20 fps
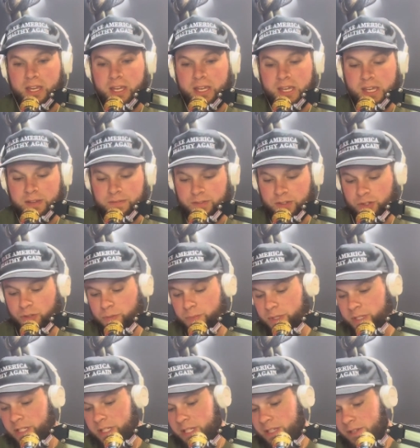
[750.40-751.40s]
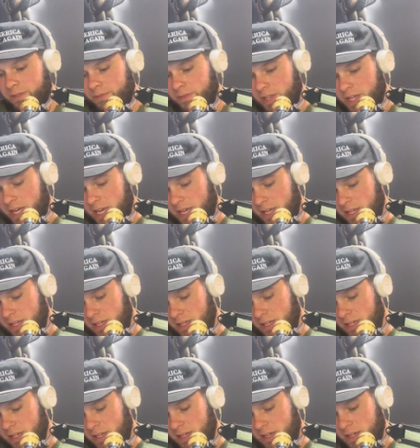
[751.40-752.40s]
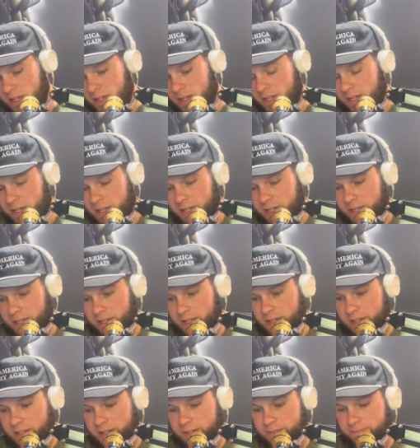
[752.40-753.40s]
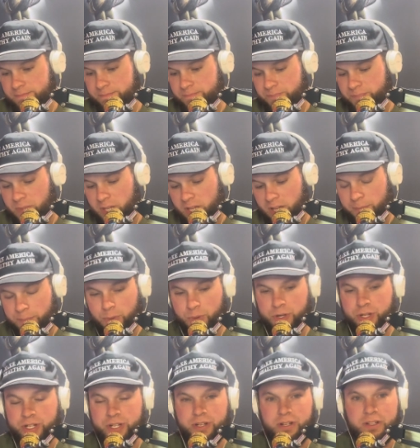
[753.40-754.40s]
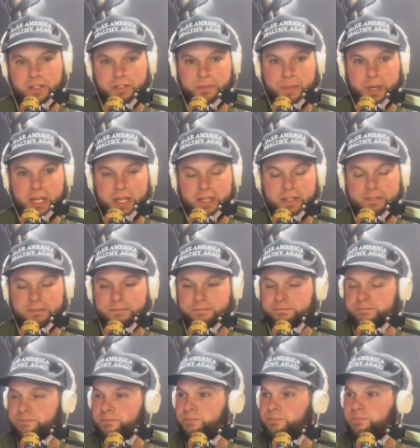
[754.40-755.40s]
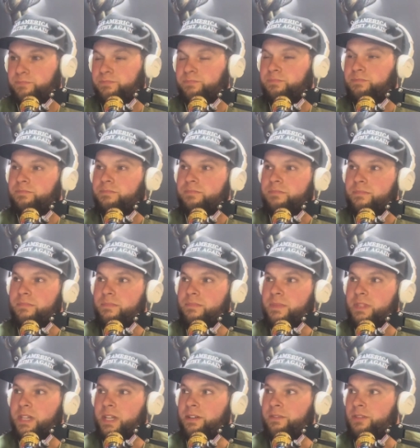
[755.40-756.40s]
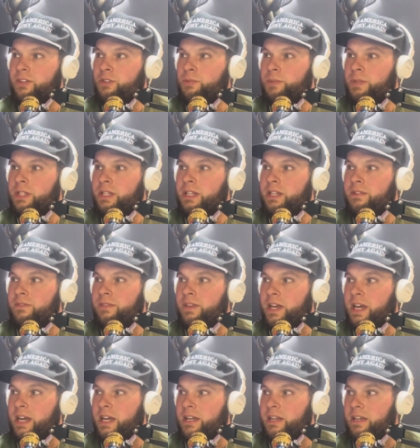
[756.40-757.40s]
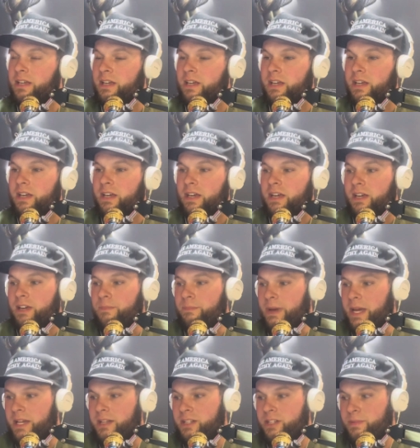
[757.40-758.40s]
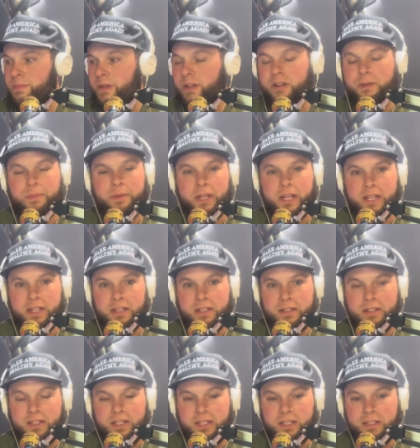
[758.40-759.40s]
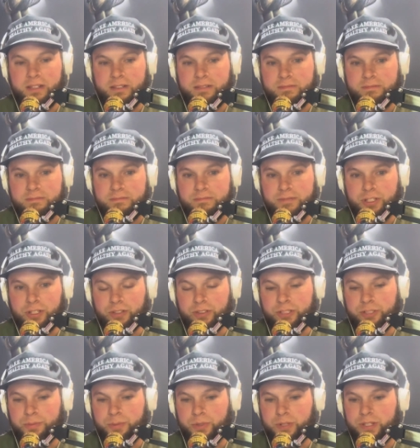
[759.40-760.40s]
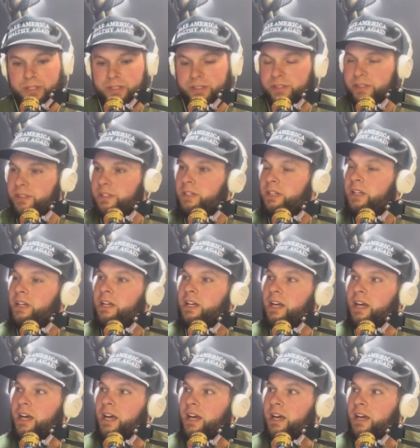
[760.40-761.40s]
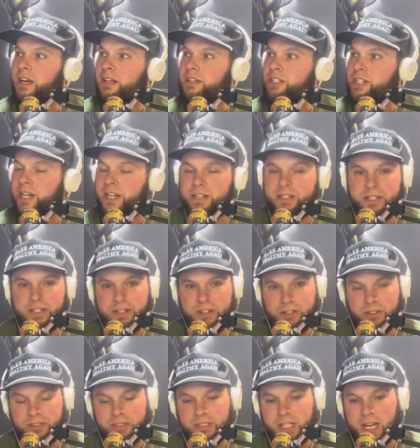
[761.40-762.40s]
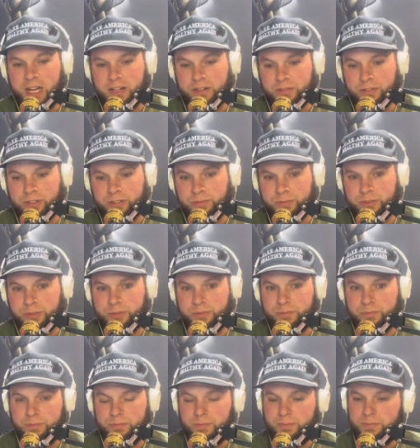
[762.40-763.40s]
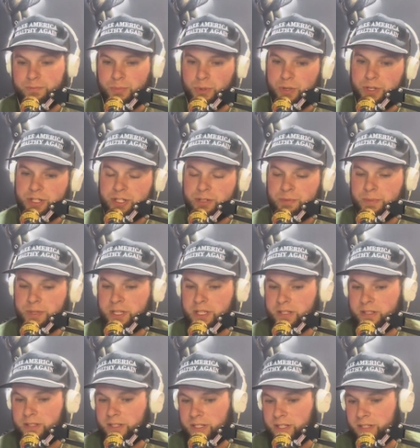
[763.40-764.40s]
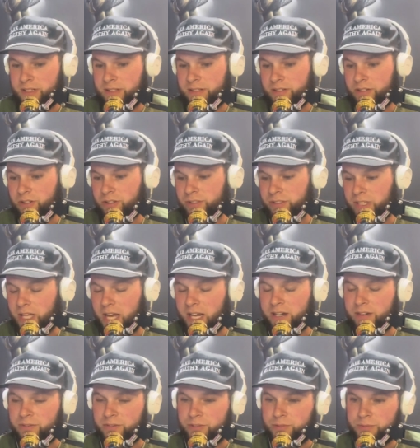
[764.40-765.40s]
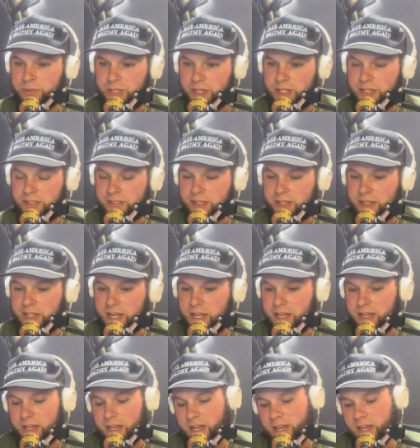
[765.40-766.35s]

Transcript: If you believe that uh, abortion on demand, if you believe that men should be able to play in, in girls' sports, uh, change in girls' locker rooms, boys should be in, in girls' locker rooms and things like that.